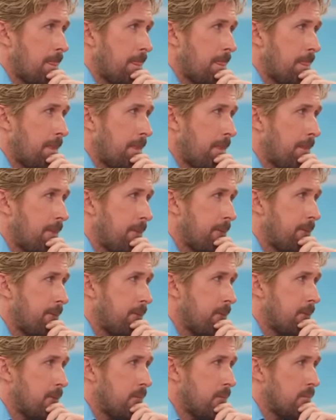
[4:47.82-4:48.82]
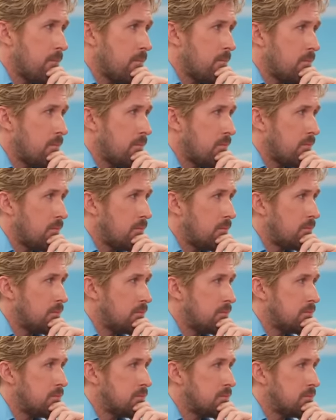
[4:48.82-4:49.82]

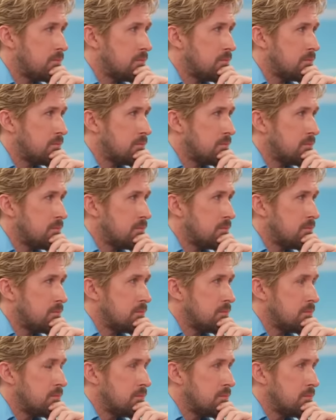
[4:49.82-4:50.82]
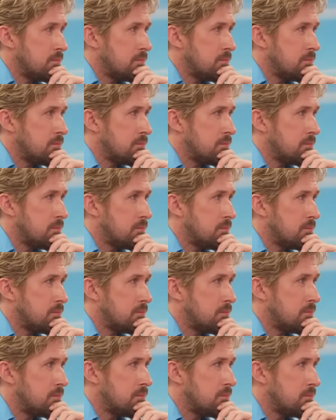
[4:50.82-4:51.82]

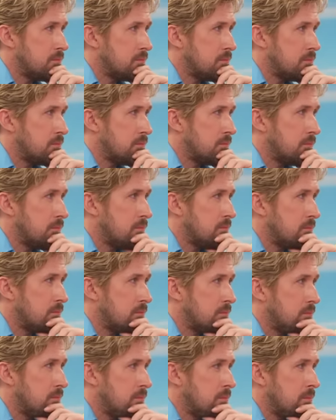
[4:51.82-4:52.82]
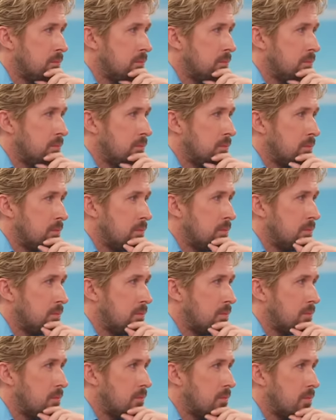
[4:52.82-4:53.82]

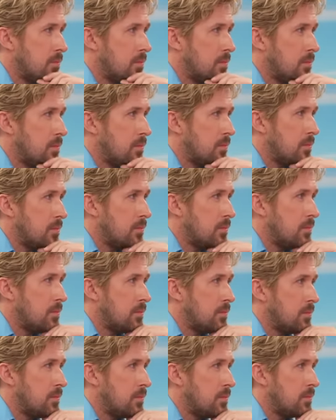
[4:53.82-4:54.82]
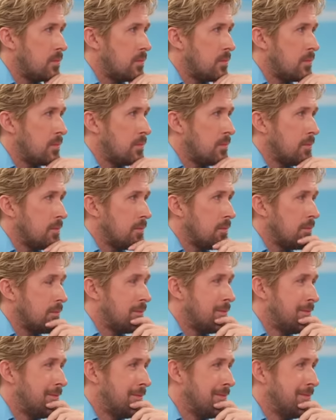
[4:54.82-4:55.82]
(not speaking)